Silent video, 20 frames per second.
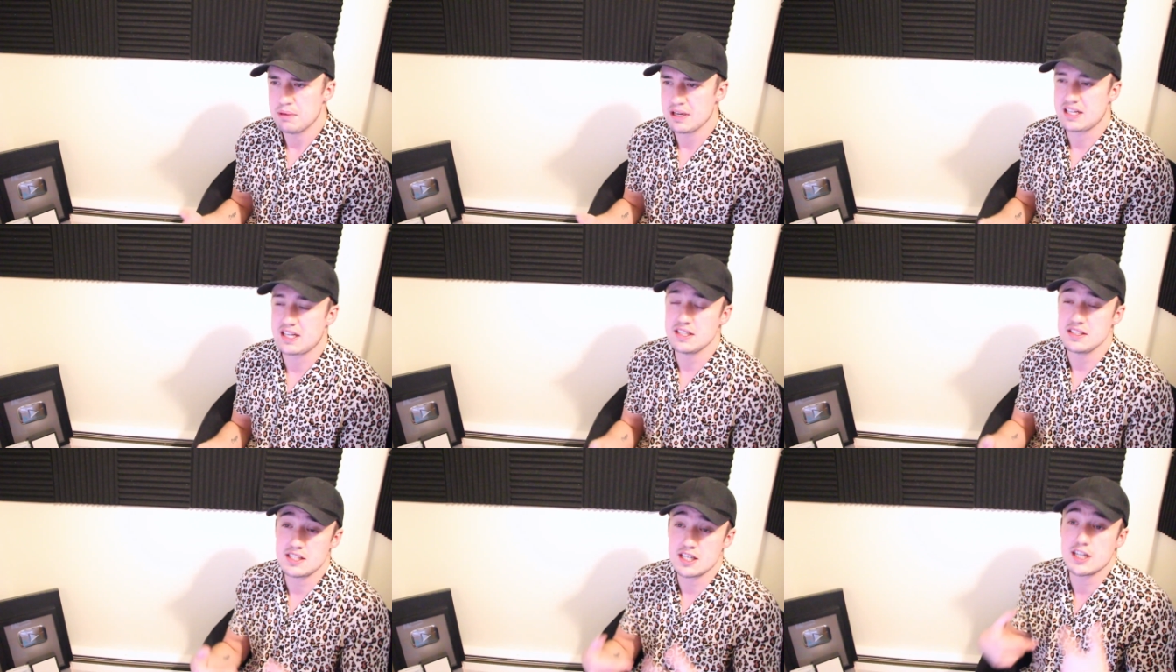
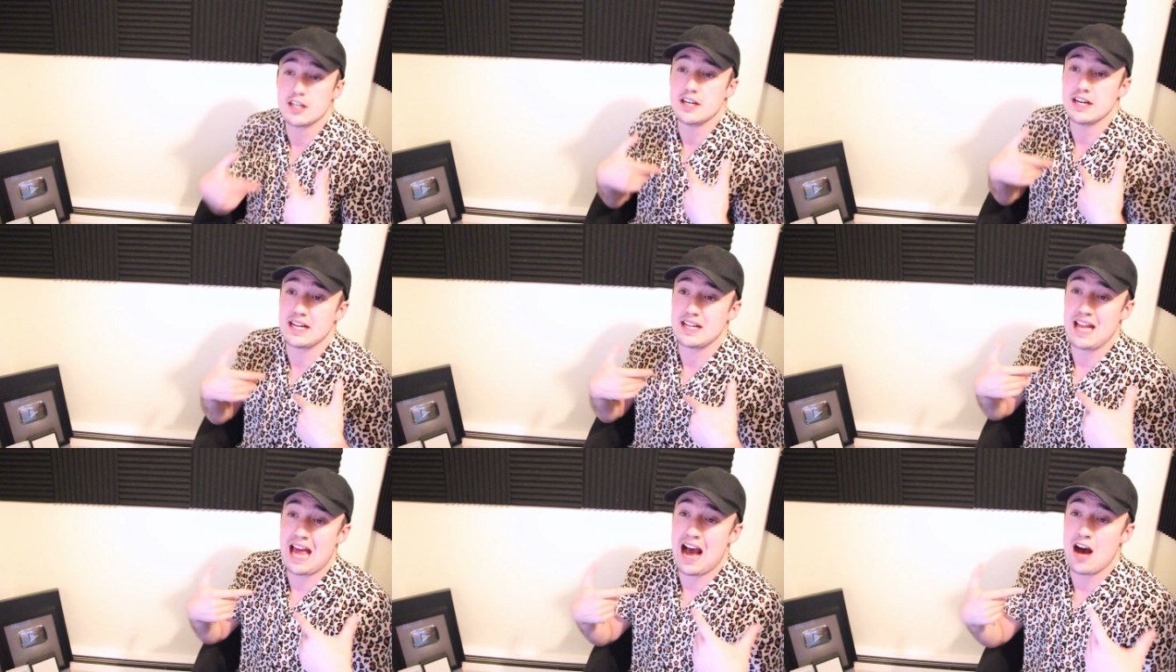But
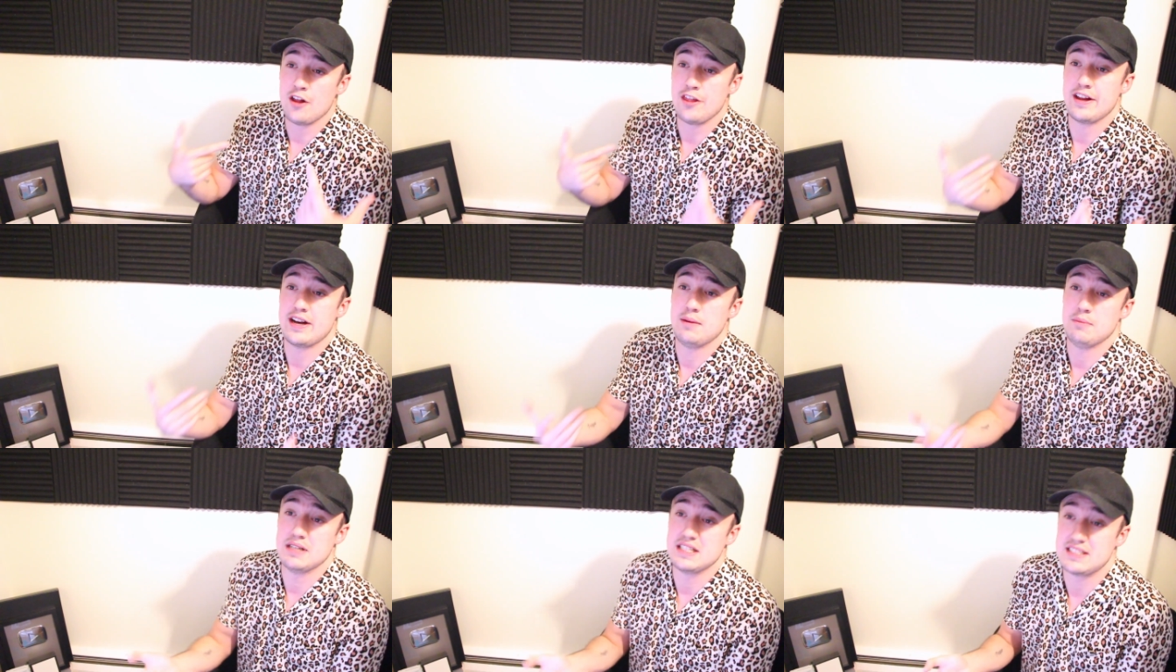considering now
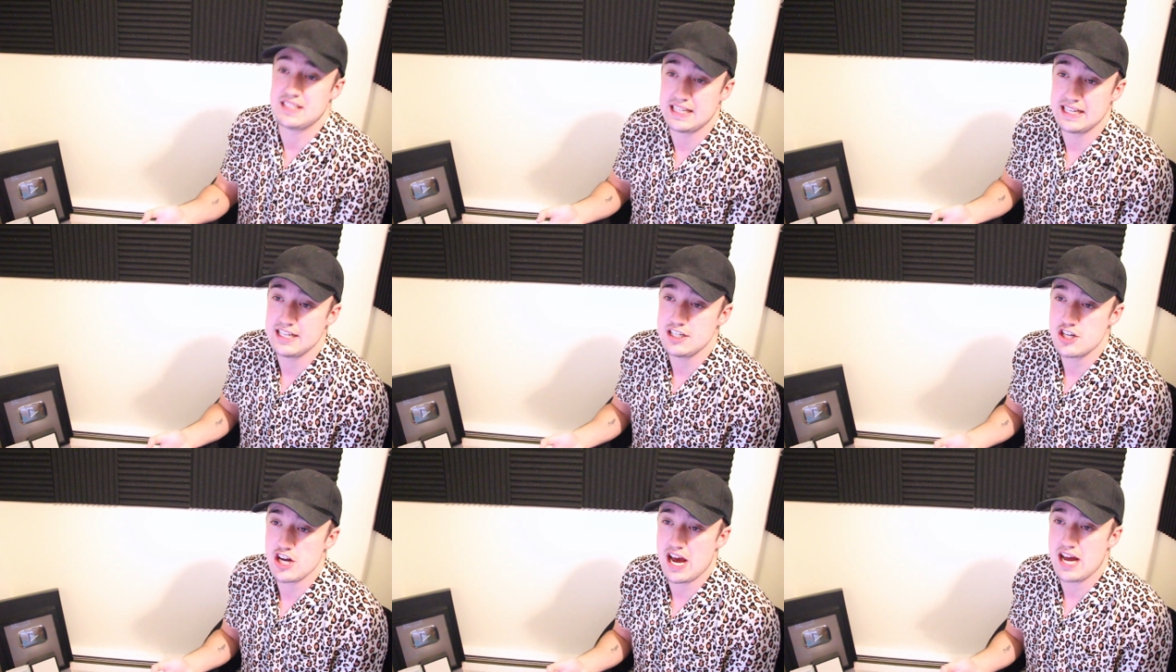that I'm a
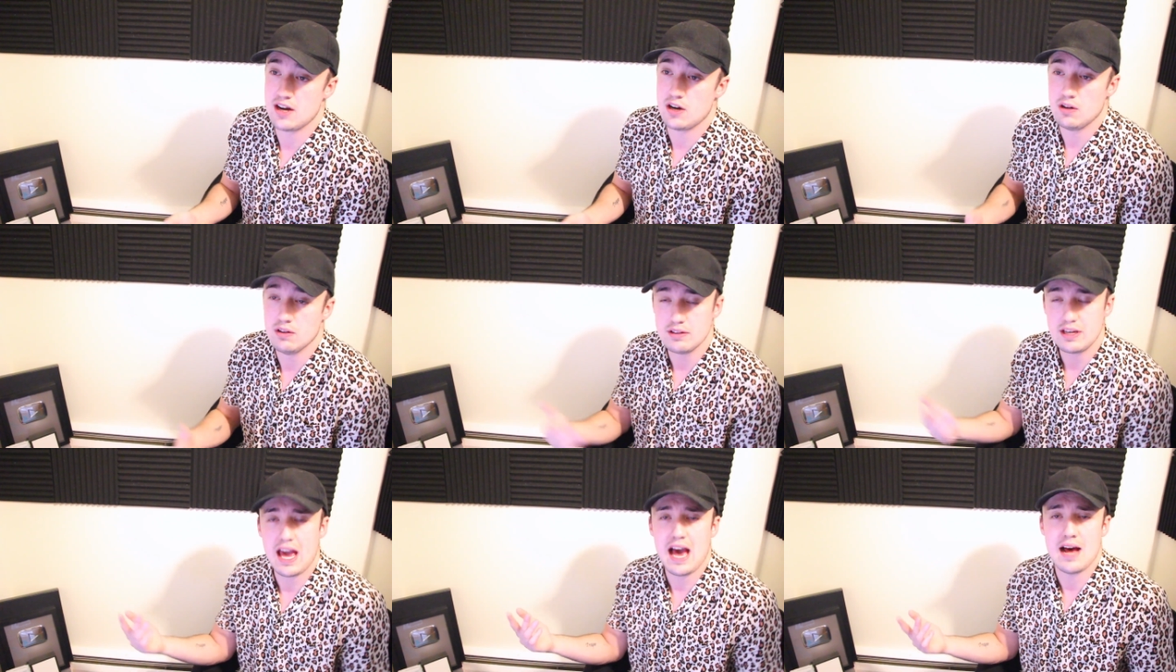T
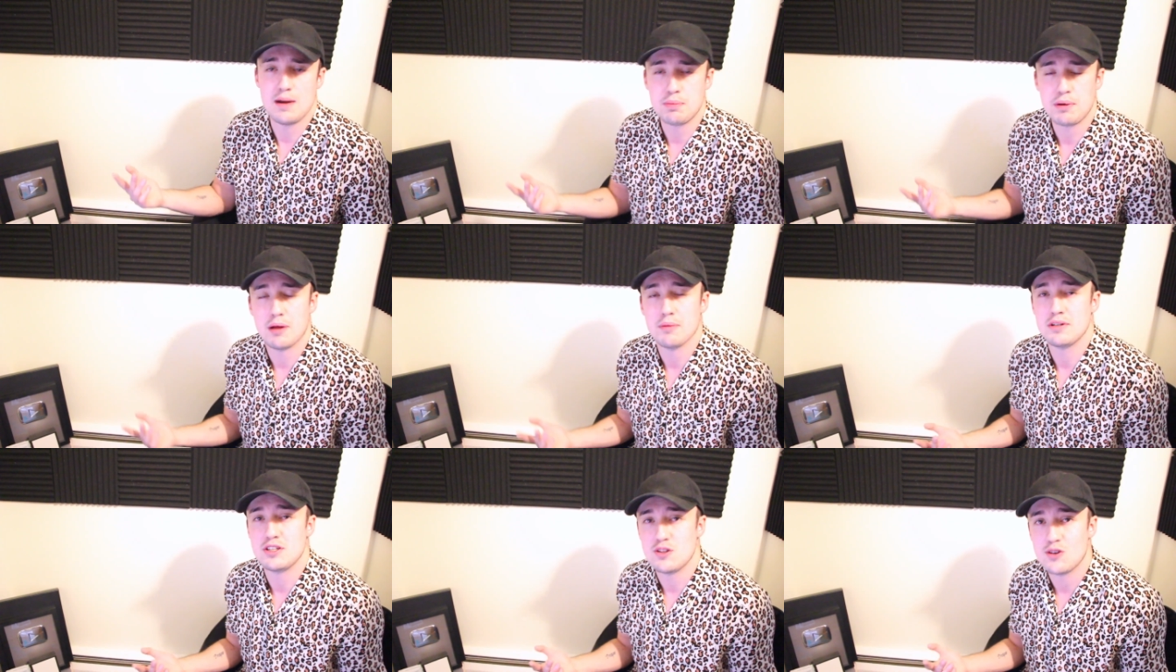channel, yeah, I'd
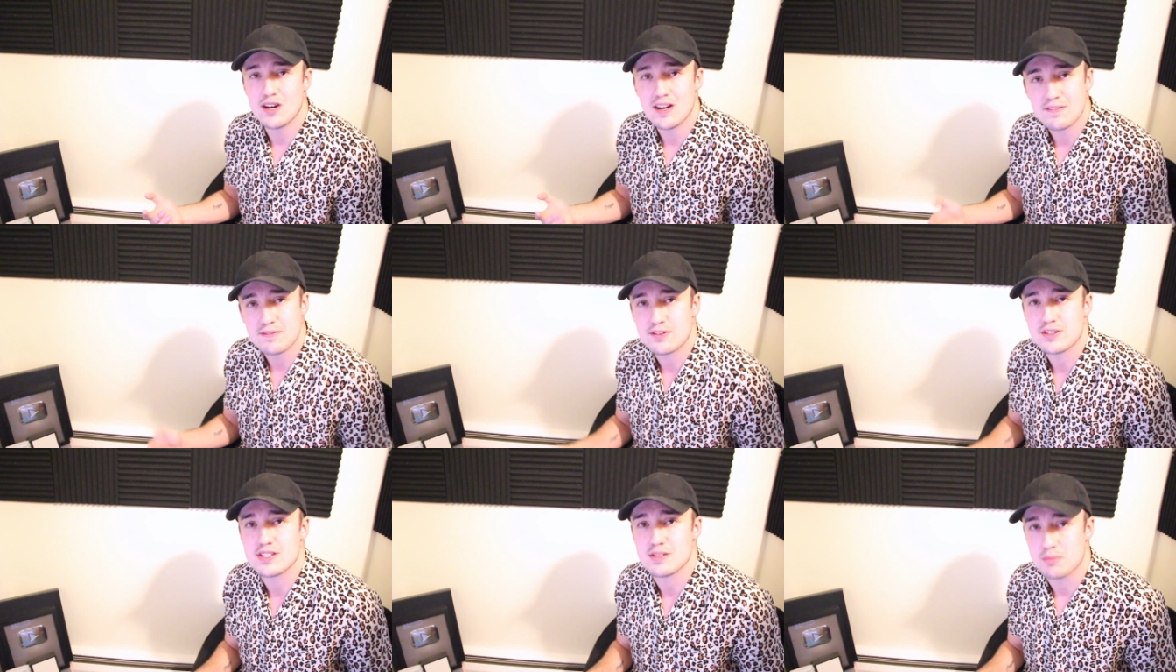probably do
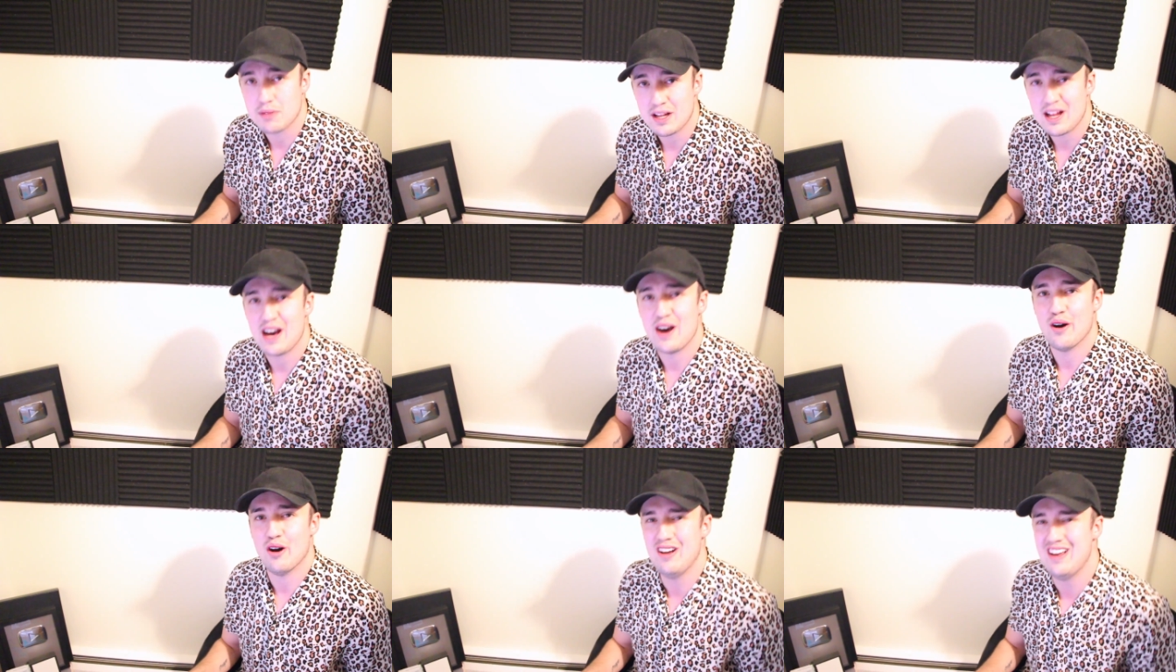it for some
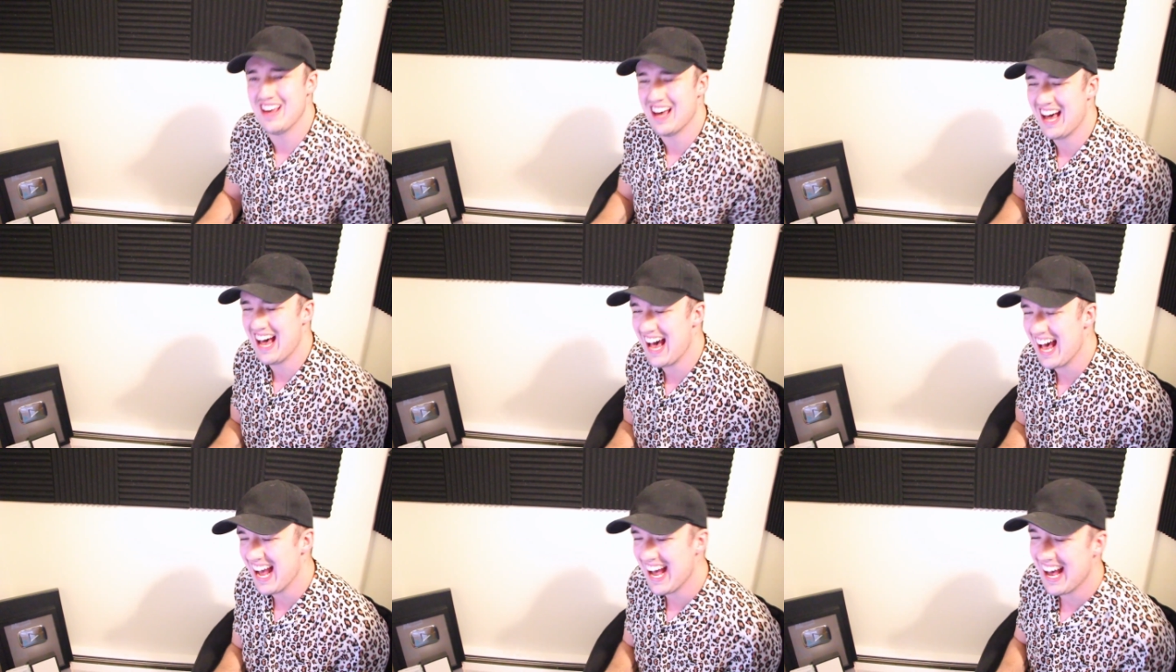clout. But
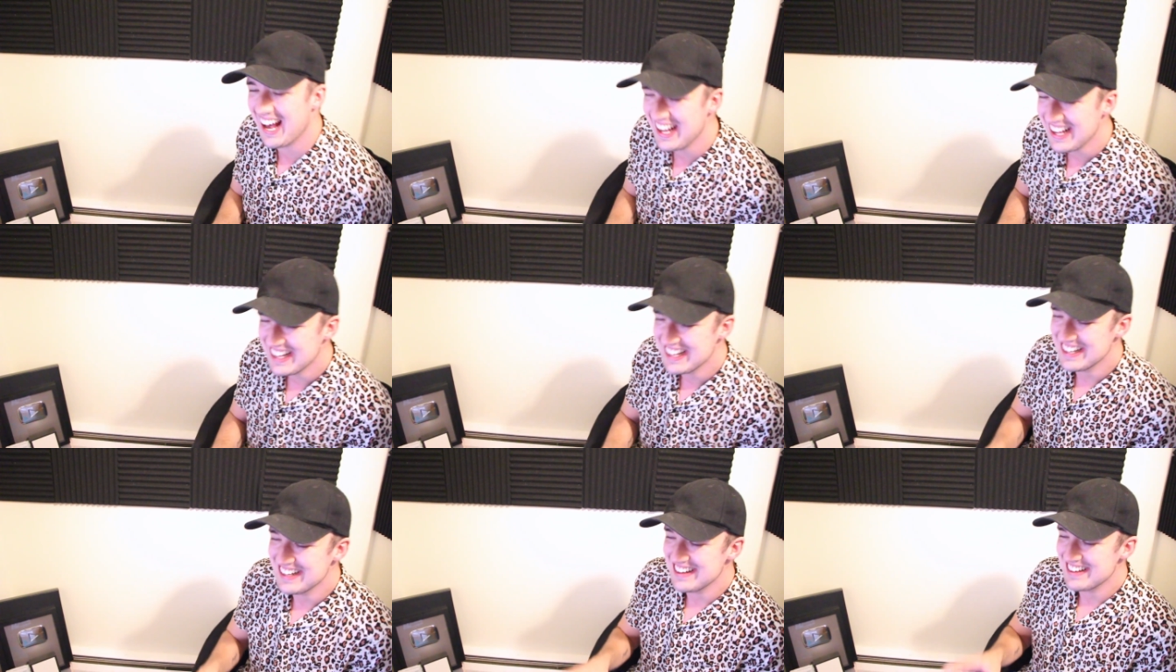
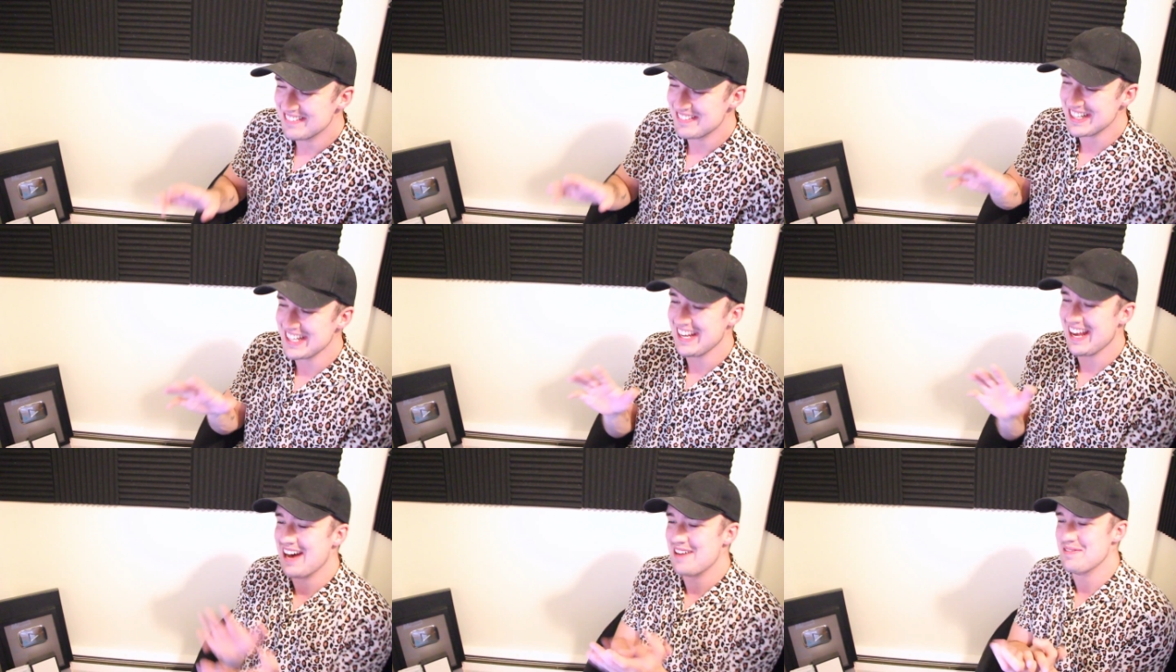
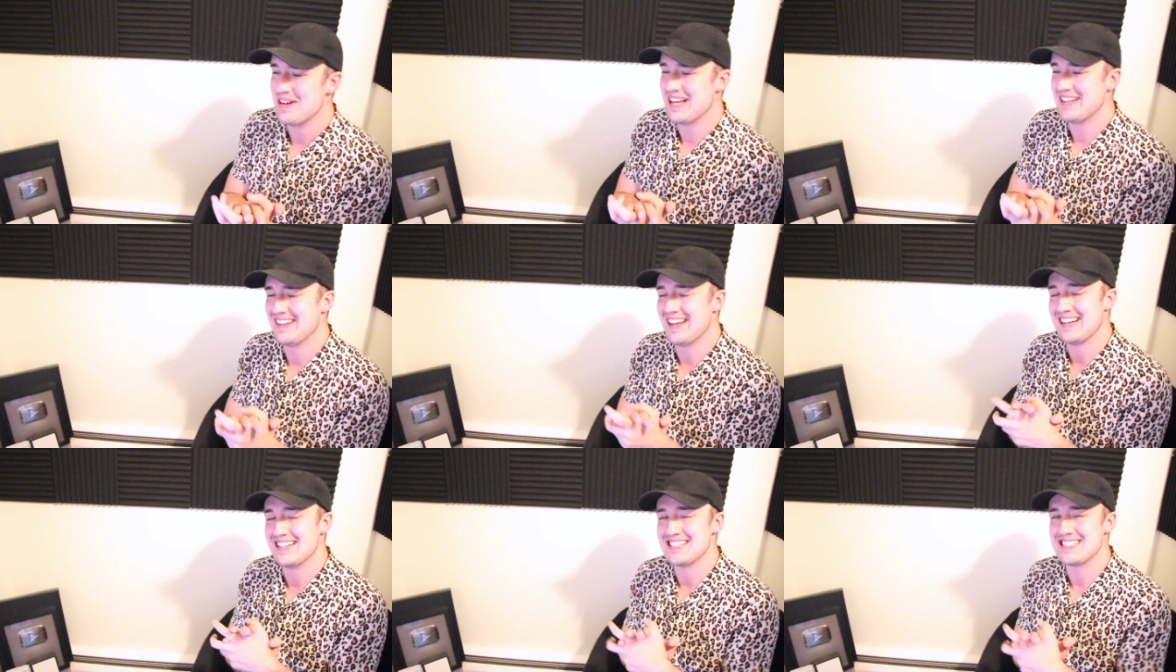yeah,
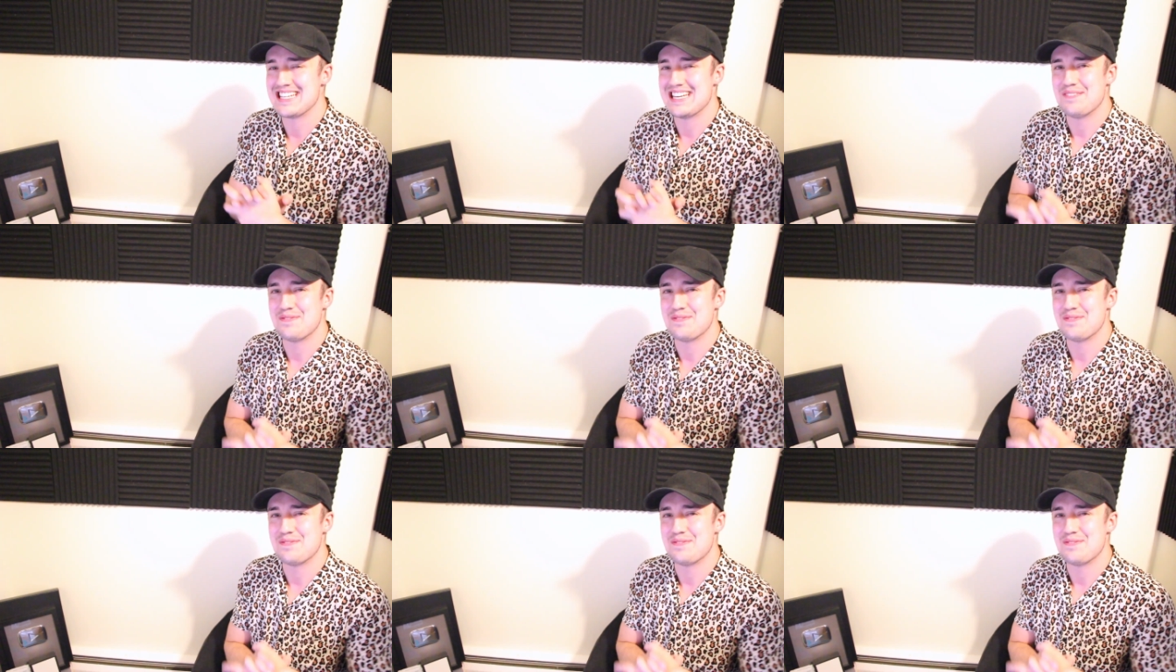man, that is